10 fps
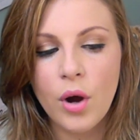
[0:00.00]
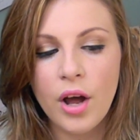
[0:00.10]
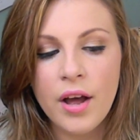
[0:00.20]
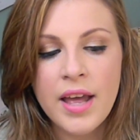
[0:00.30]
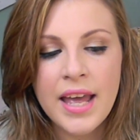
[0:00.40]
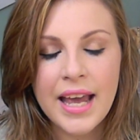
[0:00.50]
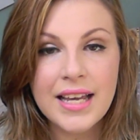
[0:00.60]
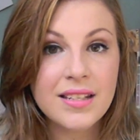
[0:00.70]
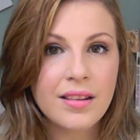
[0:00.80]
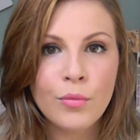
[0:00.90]
were,
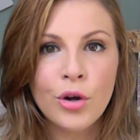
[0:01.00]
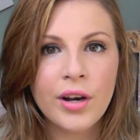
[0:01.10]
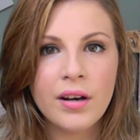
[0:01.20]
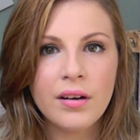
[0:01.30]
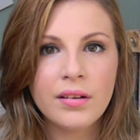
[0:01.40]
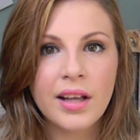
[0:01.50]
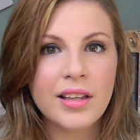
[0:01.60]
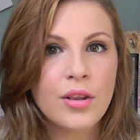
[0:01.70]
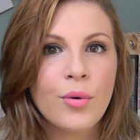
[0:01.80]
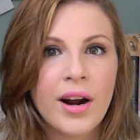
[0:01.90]
is that they weren't, like,
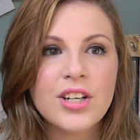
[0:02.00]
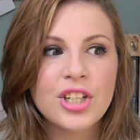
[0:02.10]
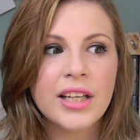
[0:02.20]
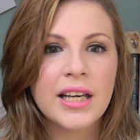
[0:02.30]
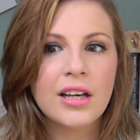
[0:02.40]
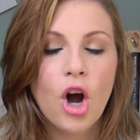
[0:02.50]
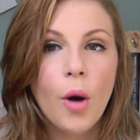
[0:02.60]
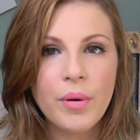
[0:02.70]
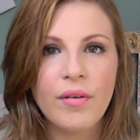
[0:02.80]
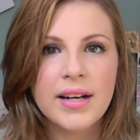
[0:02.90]
they were actually
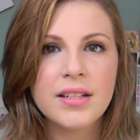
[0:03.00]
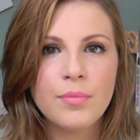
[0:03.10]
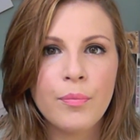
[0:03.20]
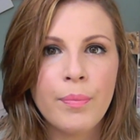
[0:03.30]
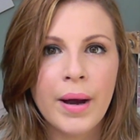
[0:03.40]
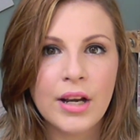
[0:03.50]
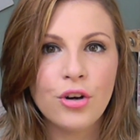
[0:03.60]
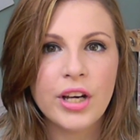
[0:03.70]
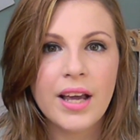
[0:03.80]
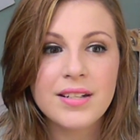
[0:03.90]
copyrighted by
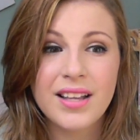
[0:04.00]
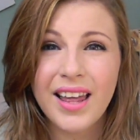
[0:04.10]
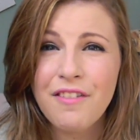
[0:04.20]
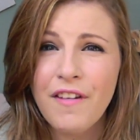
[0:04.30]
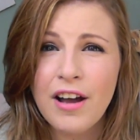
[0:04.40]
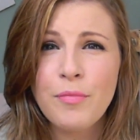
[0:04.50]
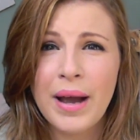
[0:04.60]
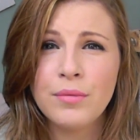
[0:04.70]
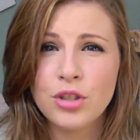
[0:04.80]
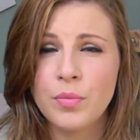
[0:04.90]
Goody, because they're like
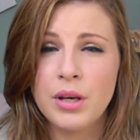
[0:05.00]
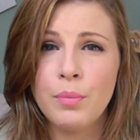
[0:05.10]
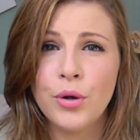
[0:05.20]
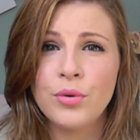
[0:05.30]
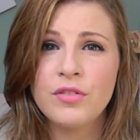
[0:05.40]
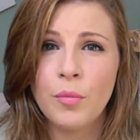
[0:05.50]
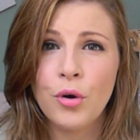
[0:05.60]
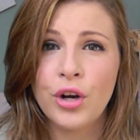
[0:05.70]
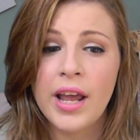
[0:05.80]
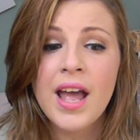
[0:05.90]
£5 something in Boots from
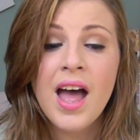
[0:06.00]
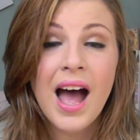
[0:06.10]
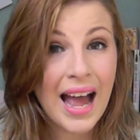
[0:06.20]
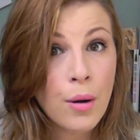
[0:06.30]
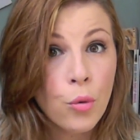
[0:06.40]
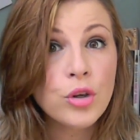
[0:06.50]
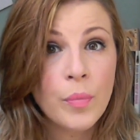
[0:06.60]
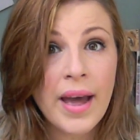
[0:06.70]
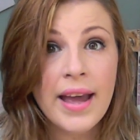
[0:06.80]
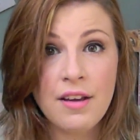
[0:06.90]
Goody. I would
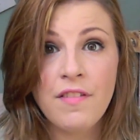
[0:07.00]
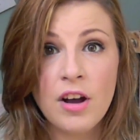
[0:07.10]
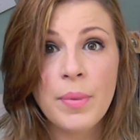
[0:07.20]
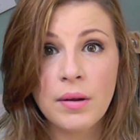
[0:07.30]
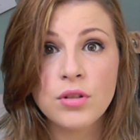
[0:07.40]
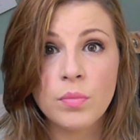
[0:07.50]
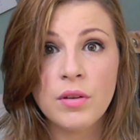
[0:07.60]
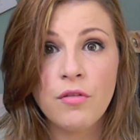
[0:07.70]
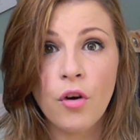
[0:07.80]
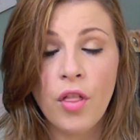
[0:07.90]
pay £5
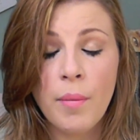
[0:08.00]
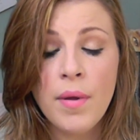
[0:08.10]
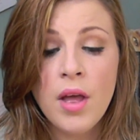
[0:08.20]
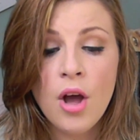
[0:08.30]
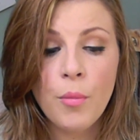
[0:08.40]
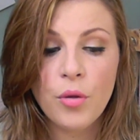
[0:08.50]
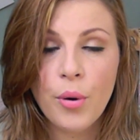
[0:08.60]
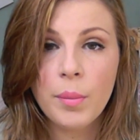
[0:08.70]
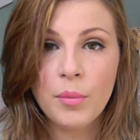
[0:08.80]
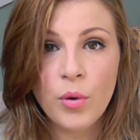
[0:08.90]
something for them, but the
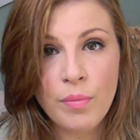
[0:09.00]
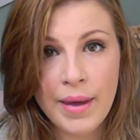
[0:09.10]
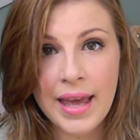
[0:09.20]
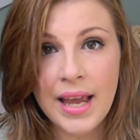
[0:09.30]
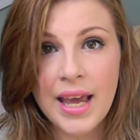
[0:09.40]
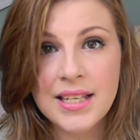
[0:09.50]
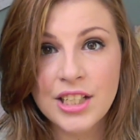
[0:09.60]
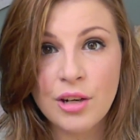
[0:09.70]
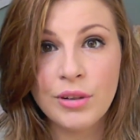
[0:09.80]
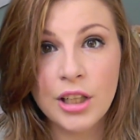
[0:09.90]
problem with me is I
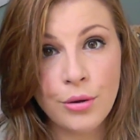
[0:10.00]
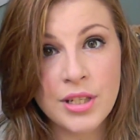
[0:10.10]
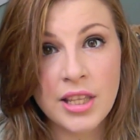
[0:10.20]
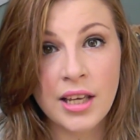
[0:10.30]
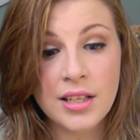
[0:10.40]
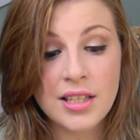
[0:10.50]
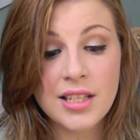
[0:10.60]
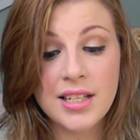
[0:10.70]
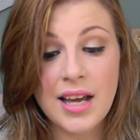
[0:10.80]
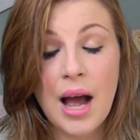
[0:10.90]
generally lose things. This
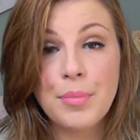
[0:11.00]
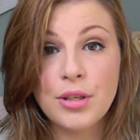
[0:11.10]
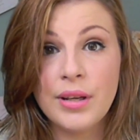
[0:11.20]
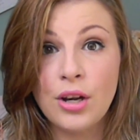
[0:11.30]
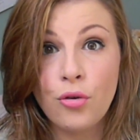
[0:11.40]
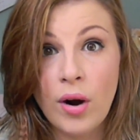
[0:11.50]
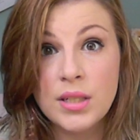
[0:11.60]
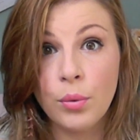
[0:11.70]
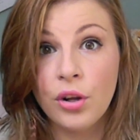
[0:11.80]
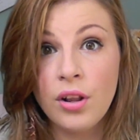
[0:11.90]
is absolutely
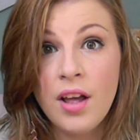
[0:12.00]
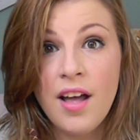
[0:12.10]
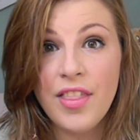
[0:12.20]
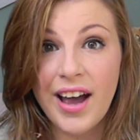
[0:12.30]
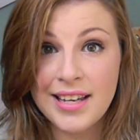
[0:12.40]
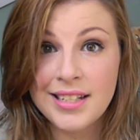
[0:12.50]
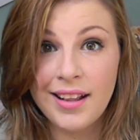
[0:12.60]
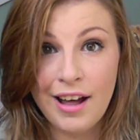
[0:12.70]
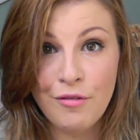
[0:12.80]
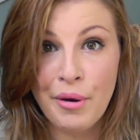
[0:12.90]
incredible that I still
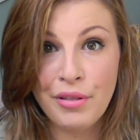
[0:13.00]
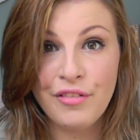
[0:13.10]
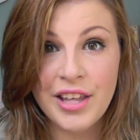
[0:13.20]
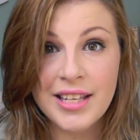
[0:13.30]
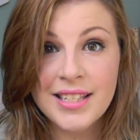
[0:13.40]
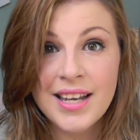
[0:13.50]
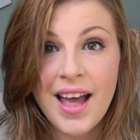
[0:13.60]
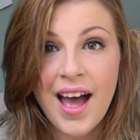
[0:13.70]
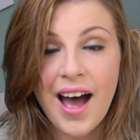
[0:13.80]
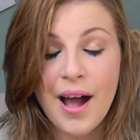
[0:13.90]
have both of these.
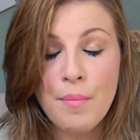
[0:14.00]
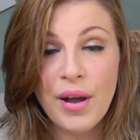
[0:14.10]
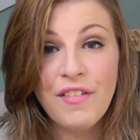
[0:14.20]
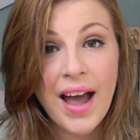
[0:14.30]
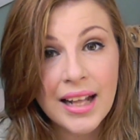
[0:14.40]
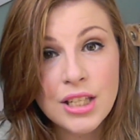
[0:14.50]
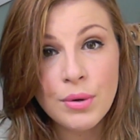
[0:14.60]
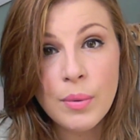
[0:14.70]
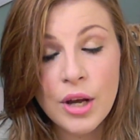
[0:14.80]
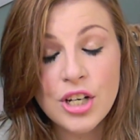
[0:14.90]
But if I had to
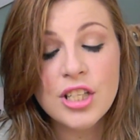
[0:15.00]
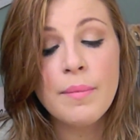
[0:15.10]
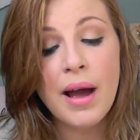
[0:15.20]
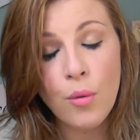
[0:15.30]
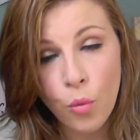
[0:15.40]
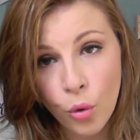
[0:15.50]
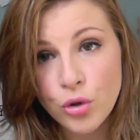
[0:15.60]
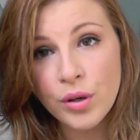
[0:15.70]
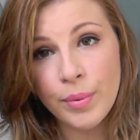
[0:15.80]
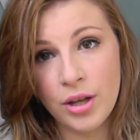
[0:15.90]
repurchase them, I would
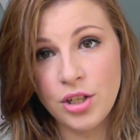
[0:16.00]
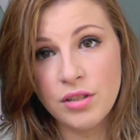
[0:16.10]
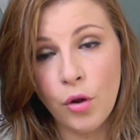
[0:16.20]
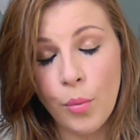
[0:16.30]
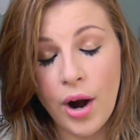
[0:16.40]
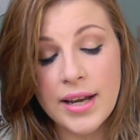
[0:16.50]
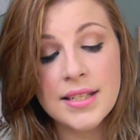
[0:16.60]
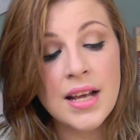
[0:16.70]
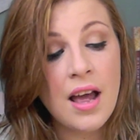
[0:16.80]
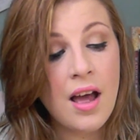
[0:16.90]
repurchase full
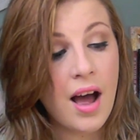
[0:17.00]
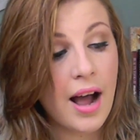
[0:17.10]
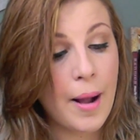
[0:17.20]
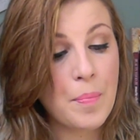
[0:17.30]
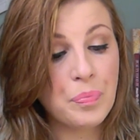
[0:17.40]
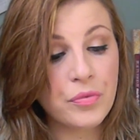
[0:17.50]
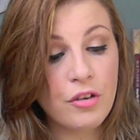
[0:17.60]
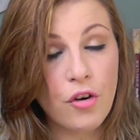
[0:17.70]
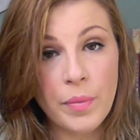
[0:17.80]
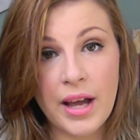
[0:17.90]
price
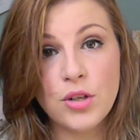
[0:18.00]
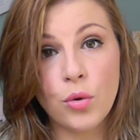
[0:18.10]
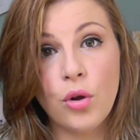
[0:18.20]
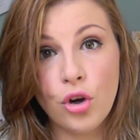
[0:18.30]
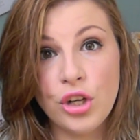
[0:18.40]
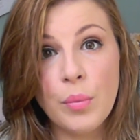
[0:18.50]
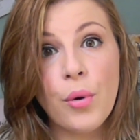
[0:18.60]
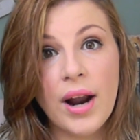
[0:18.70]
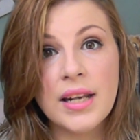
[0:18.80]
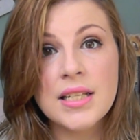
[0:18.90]
from the actual Goody
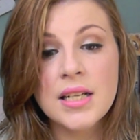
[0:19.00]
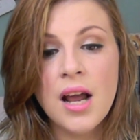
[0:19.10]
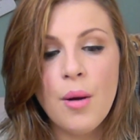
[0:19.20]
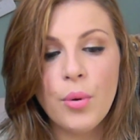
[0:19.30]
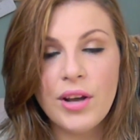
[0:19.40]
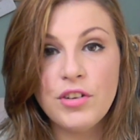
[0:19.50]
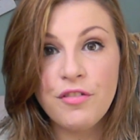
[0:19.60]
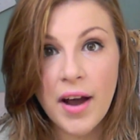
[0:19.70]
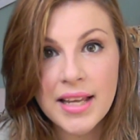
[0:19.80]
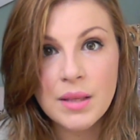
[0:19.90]
brand. But if you
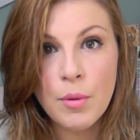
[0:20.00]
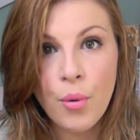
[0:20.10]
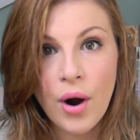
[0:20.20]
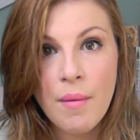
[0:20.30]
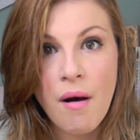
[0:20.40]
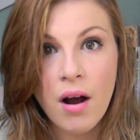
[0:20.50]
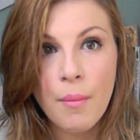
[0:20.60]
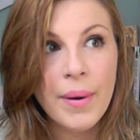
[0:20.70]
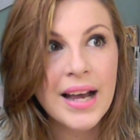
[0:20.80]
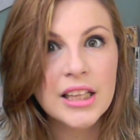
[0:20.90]
find them in Primark,
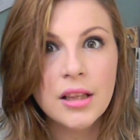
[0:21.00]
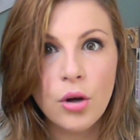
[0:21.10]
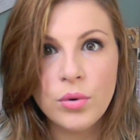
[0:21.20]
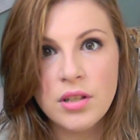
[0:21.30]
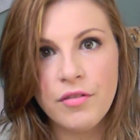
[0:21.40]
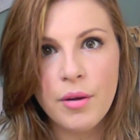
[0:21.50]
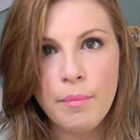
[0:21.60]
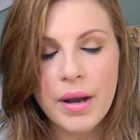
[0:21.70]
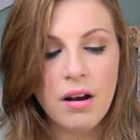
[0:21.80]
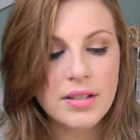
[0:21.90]
buy loads of them,
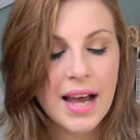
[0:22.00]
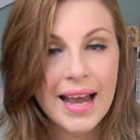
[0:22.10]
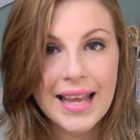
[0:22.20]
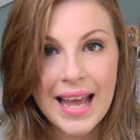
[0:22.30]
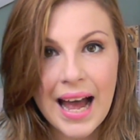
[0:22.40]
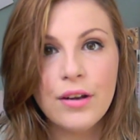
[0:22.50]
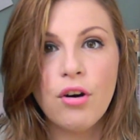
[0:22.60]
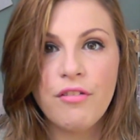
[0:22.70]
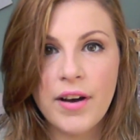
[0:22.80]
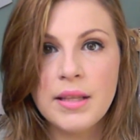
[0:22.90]
because I
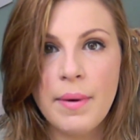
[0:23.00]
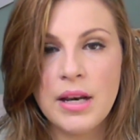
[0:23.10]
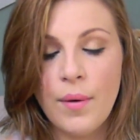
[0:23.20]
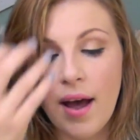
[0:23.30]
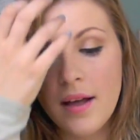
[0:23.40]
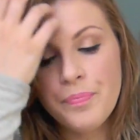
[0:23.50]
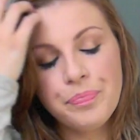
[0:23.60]
cannot find them anywhere.